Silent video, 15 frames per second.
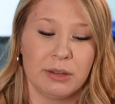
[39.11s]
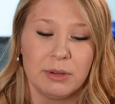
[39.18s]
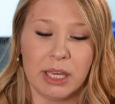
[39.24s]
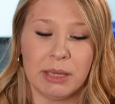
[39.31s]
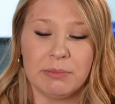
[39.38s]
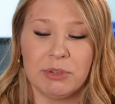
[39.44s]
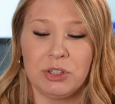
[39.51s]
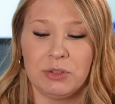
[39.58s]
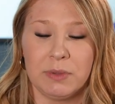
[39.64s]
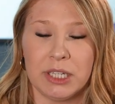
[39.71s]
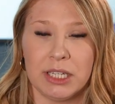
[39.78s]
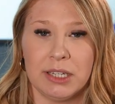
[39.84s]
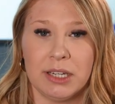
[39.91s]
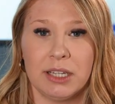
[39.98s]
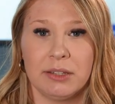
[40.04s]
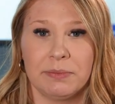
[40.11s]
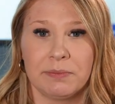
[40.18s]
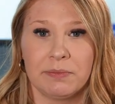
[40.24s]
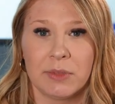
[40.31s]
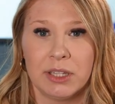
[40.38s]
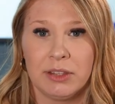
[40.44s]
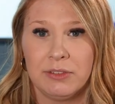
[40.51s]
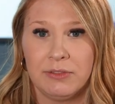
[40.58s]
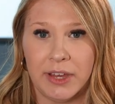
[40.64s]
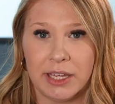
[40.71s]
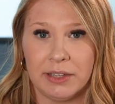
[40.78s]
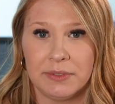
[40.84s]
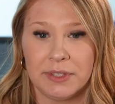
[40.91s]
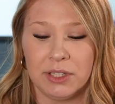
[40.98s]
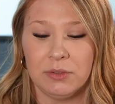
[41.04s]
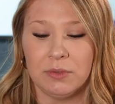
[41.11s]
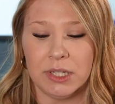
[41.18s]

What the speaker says: in between the valves that you